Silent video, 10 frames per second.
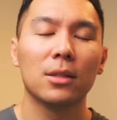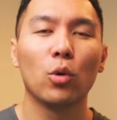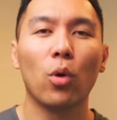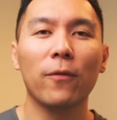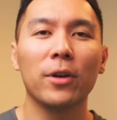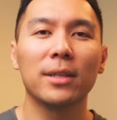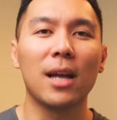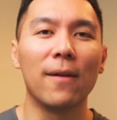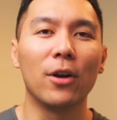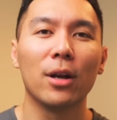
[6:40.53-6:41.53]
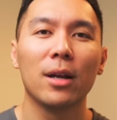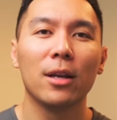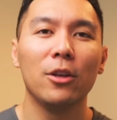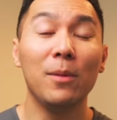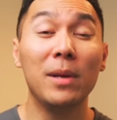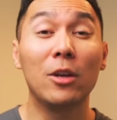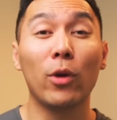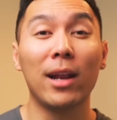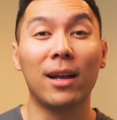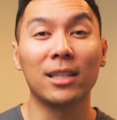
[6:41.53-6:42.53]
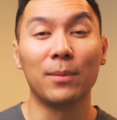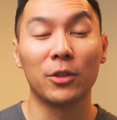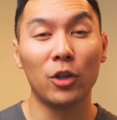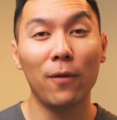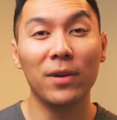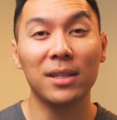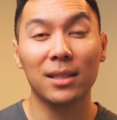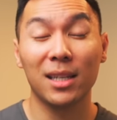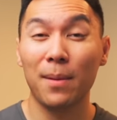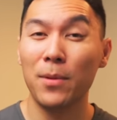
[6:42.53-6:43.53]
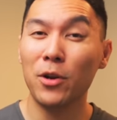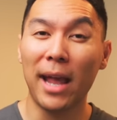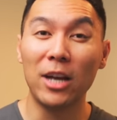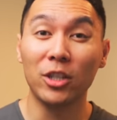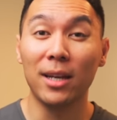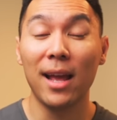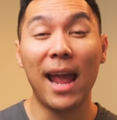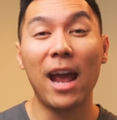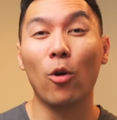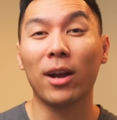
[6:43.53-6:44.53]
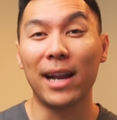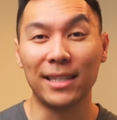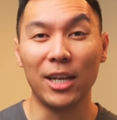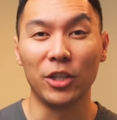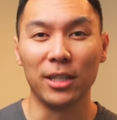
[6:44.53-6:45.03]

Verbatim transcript: To work for Discover, you need to be great at customer service, communication, and organization.